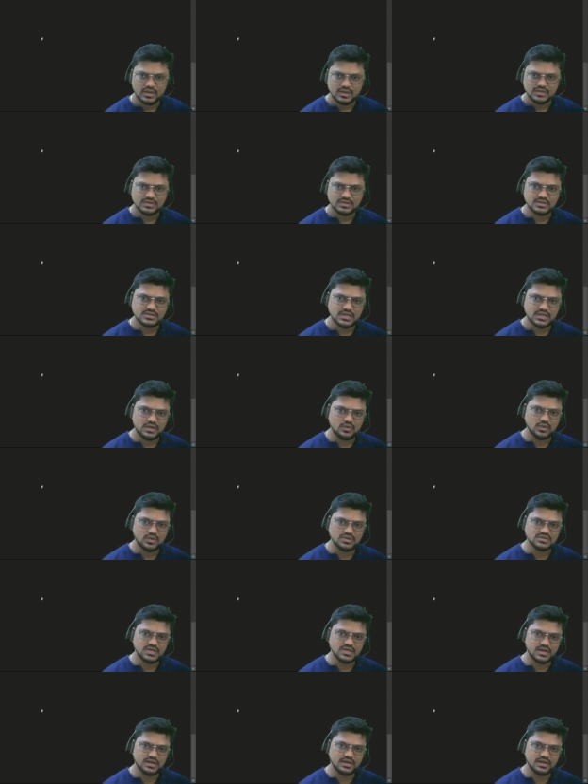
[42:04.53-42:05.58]
This
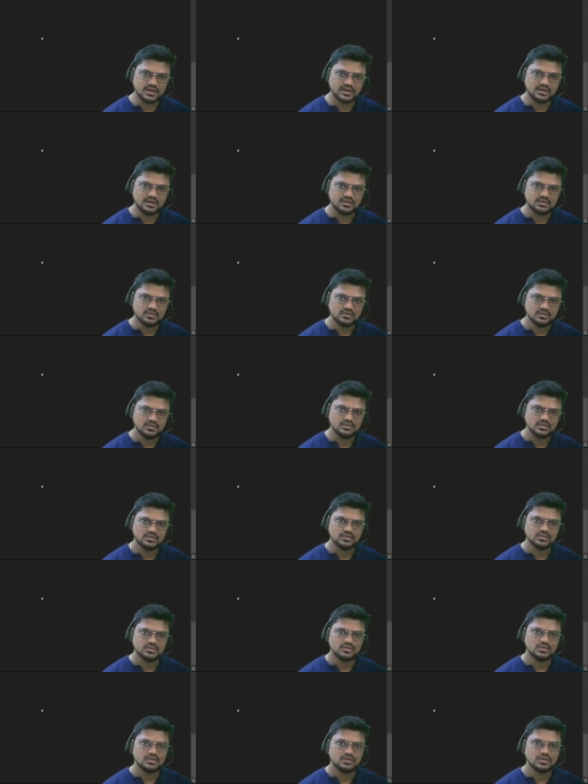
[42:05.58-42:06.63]
equals 100.
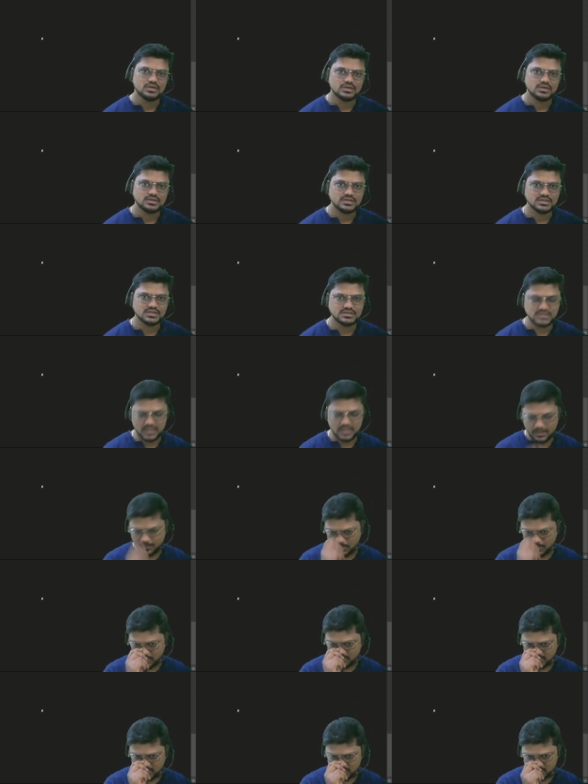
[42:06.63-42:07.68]
This
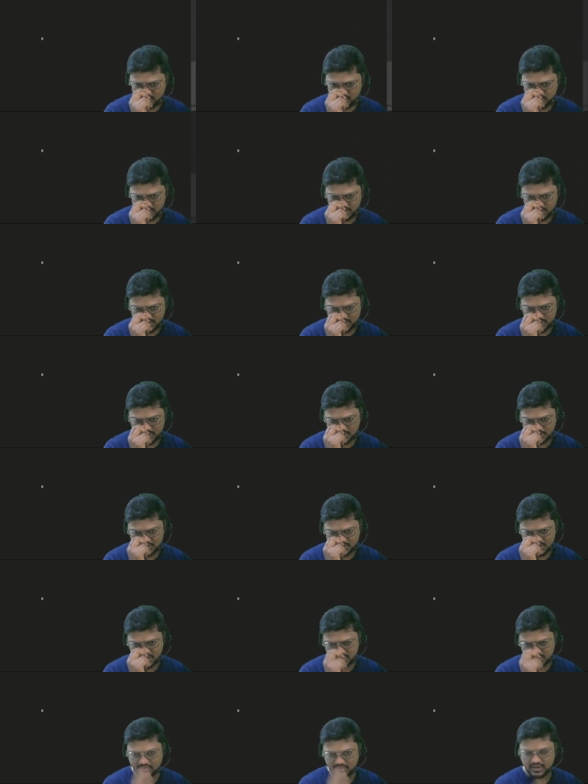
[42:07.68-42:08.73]
3.14 into
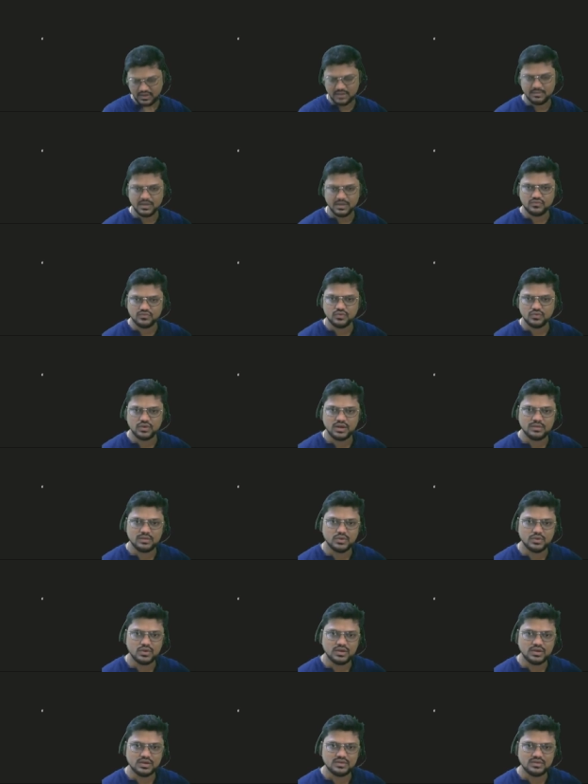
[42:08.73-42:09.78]
3 divided by 4. I am
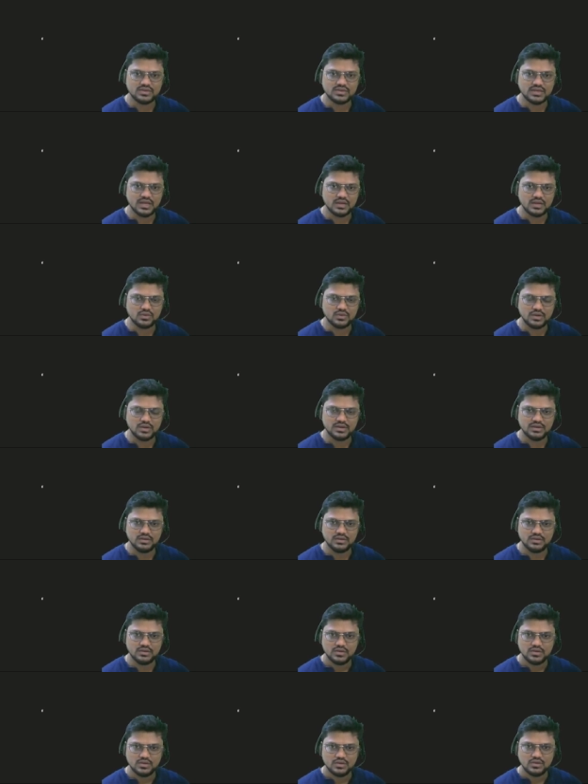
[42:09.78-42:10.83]
doing it with calculator.
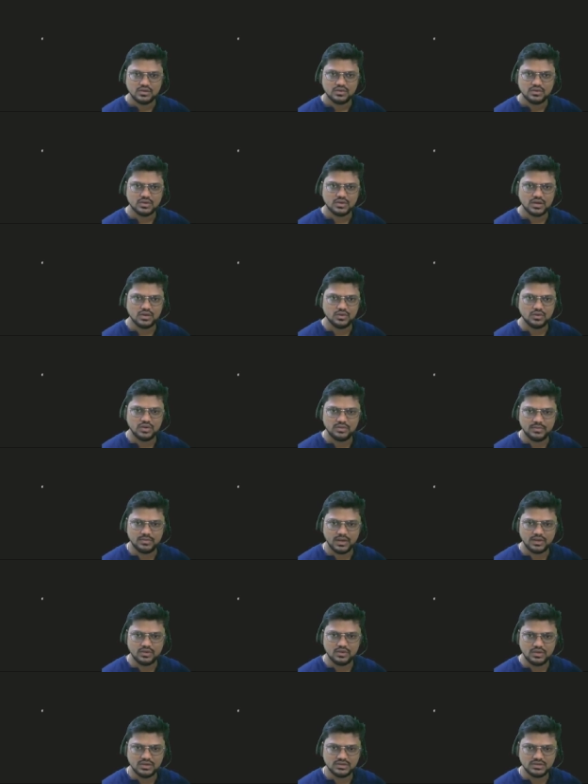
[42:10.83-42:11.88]
You can do it
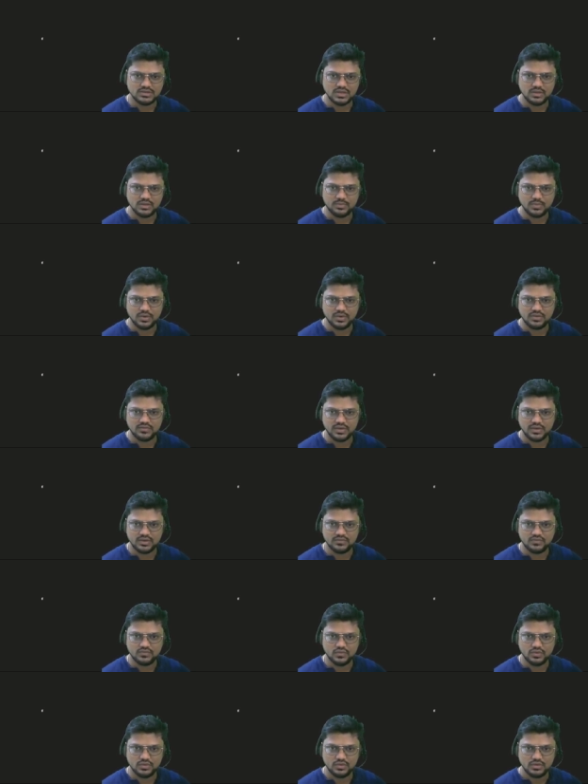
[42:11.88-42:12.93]
manually.
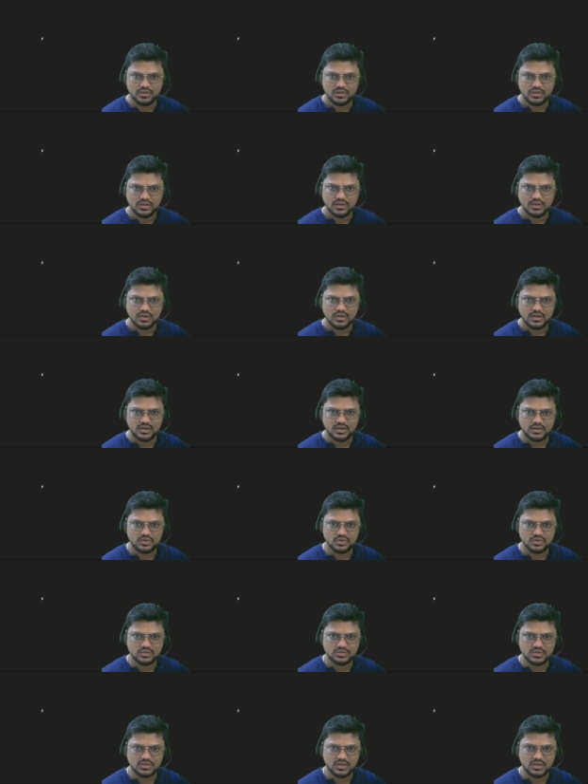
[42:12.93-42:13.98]
3.14
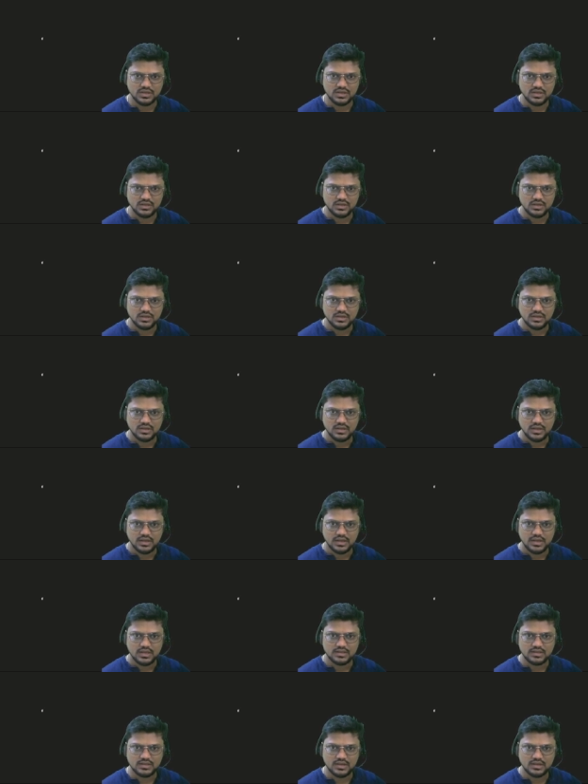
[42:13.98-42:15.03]
into 3
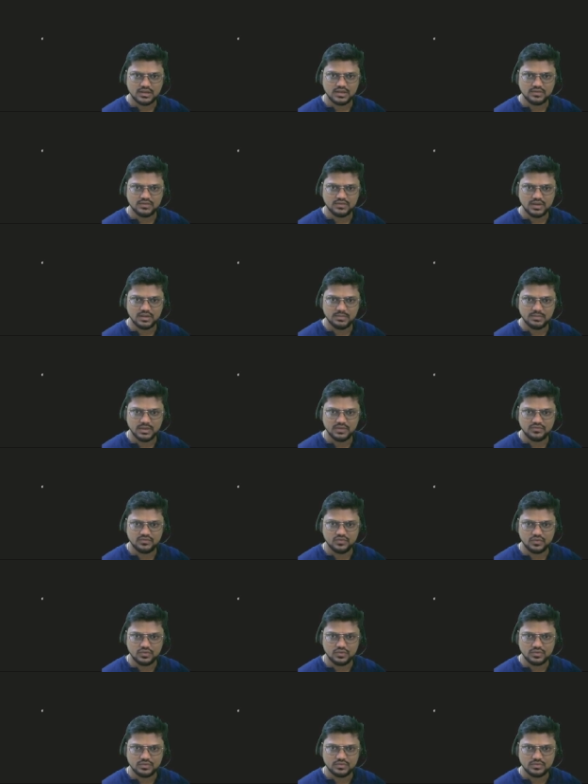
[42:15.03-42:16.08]
and then divide by
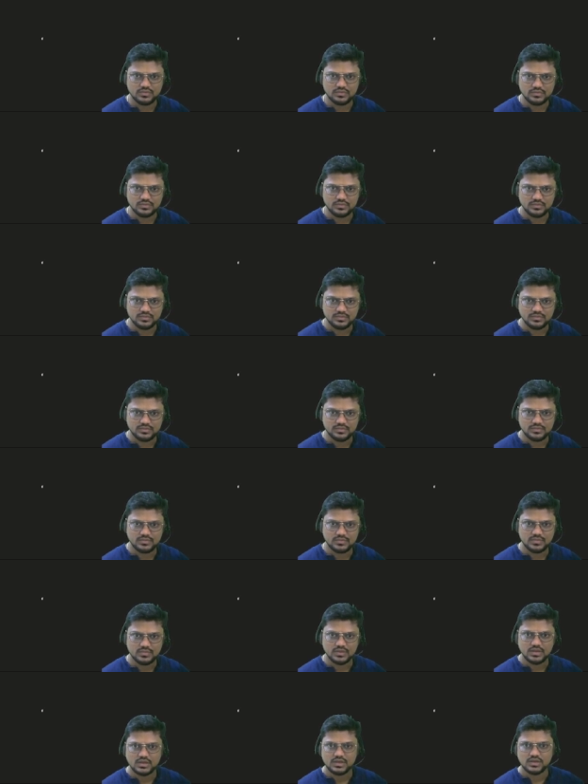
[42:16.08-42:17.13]
4
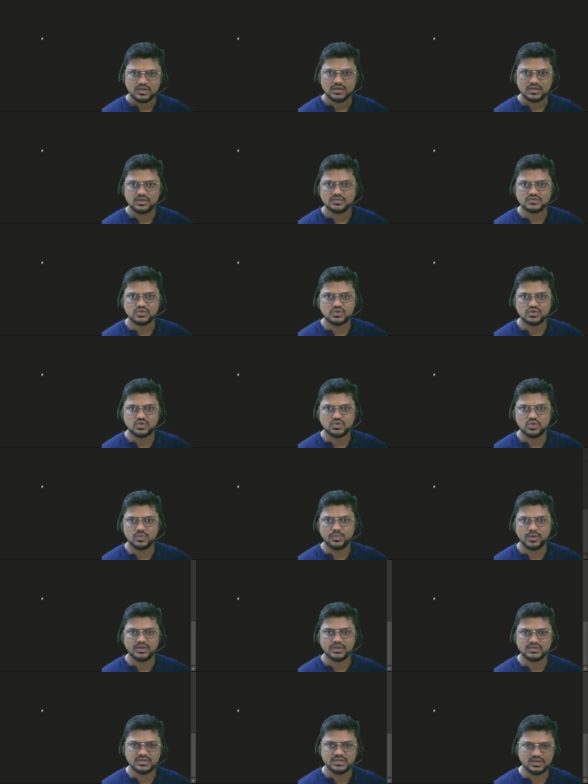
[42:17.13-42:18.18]
gives you
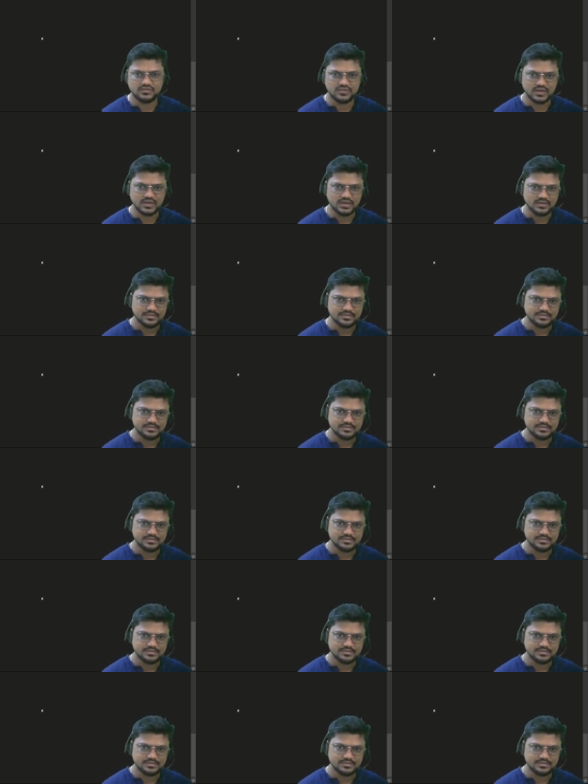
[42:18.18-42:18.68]
2.35